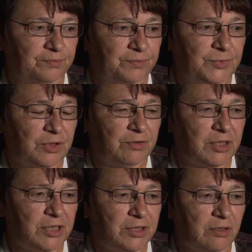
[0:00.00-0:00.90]
the
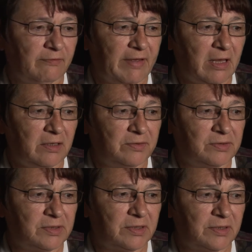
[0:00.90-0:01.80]
traditional
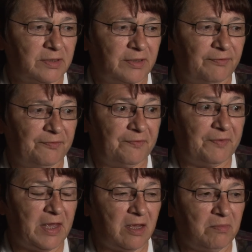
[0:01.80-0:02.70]
values, if
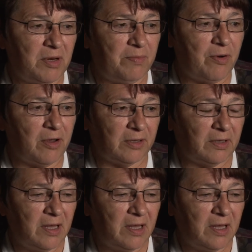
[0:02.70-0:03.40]
they can be brought